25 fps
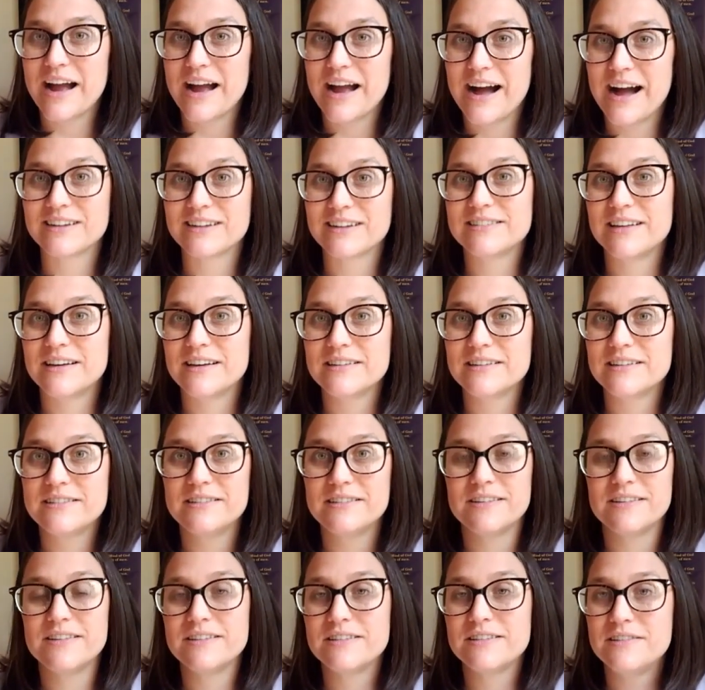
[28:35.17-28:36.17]
access
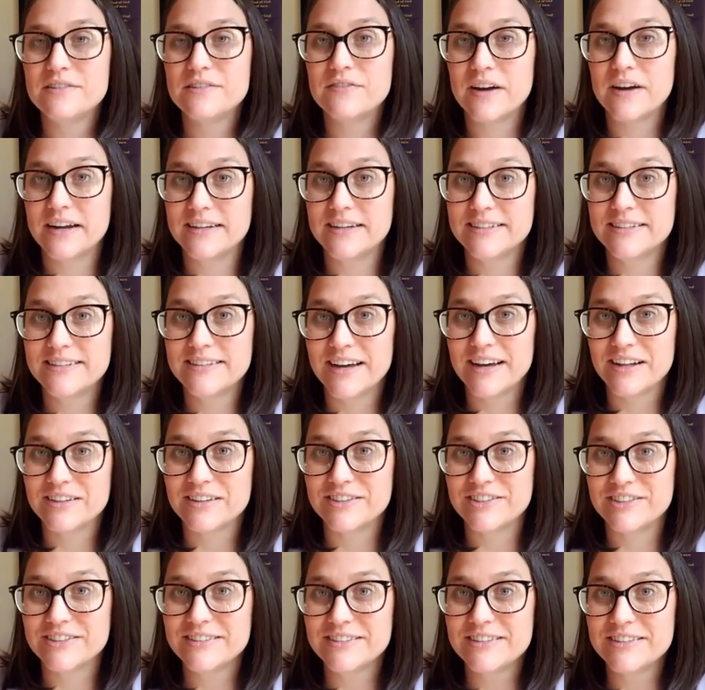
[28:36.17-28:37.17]
to this divine
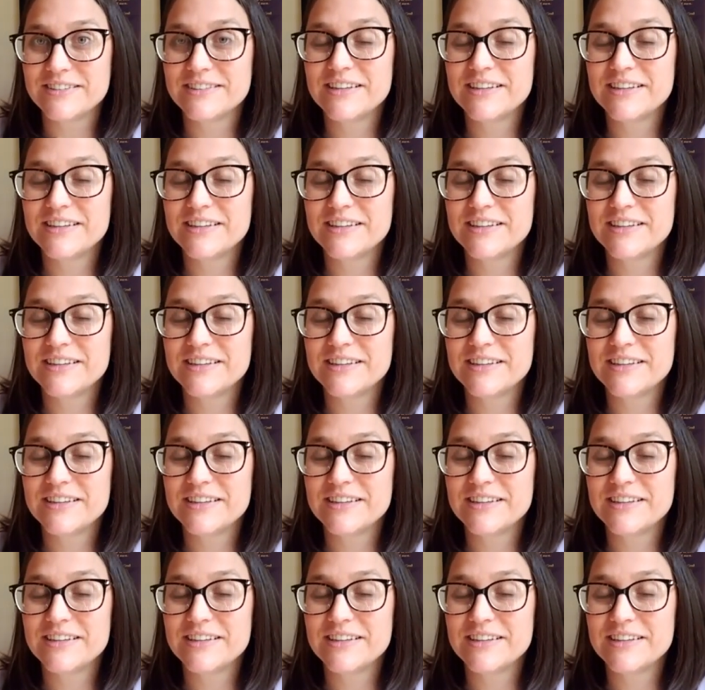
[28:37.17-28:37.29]
intelligence.